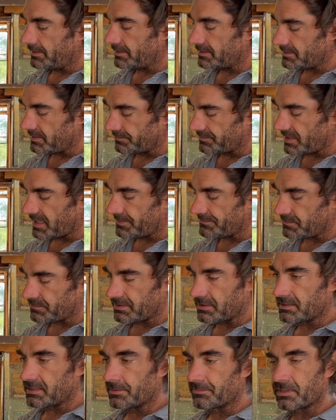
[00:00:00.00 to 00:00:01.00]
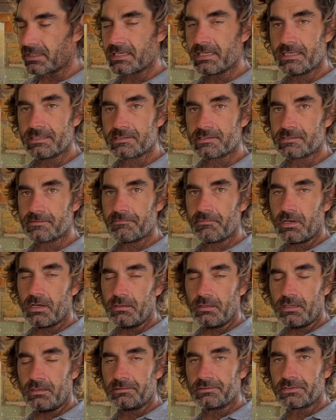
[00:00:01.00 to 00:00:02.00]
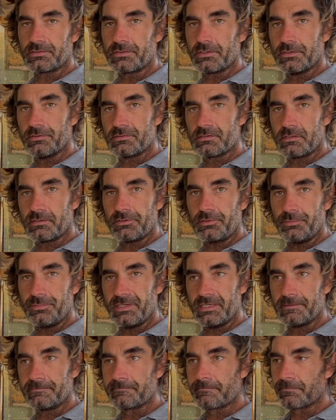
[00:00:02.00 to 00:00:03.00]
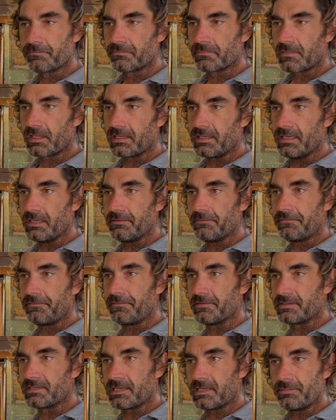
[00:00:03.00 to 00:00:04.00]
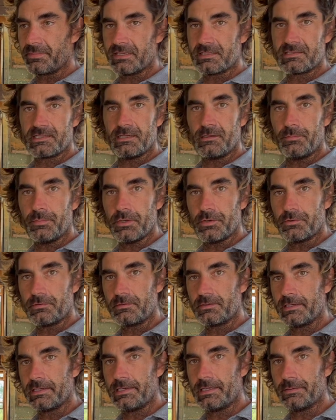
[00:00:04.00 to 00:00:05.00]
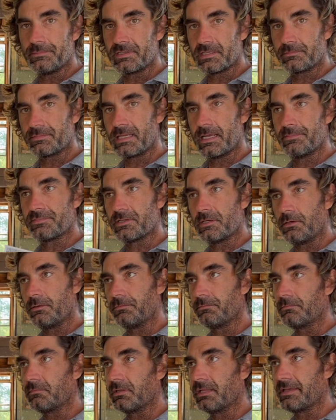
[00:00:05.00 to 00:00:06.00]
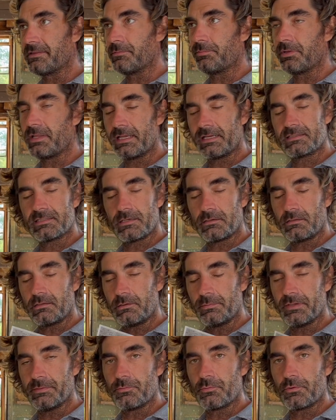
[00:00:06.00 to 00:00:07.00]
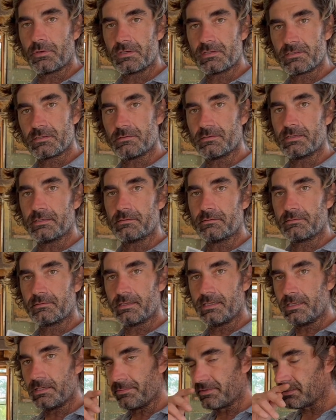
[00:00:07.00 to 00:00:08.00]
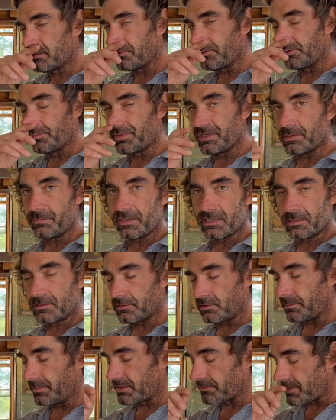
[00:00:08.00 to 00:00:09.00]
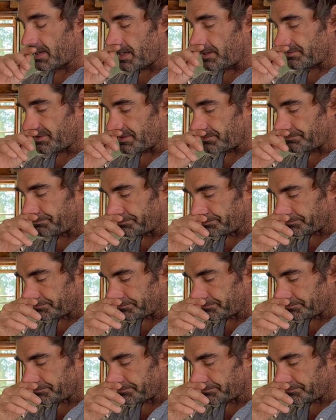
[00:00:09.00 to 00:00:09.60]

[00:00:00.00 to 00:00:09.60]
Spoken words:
Sometimes with the timber cuts, I'll alter those a little bit. If it's going to be a sailboat, sometimes I'll lay the planks out a little bit more so that it's a little beamier, a little bit rounded.